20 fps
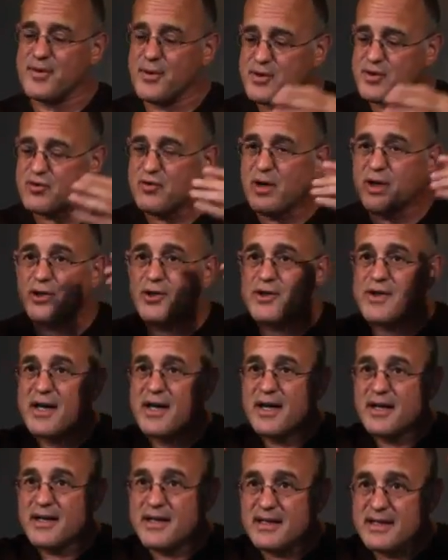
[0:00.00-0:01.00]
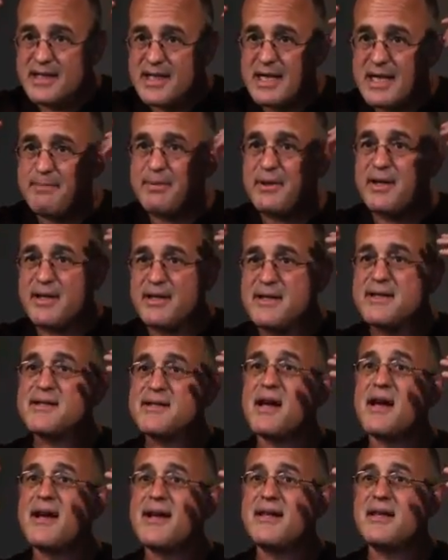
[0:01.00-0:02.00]
Those structures deep
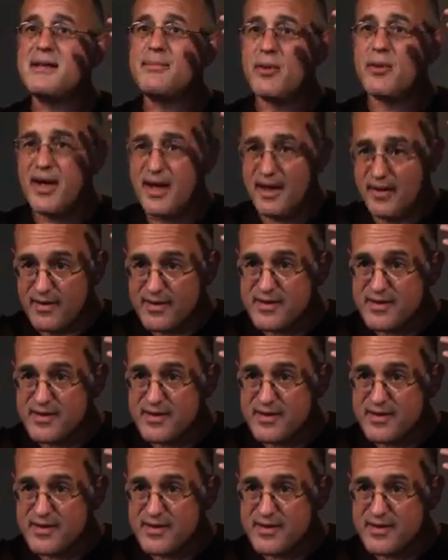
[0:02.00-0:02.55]
inside the brain,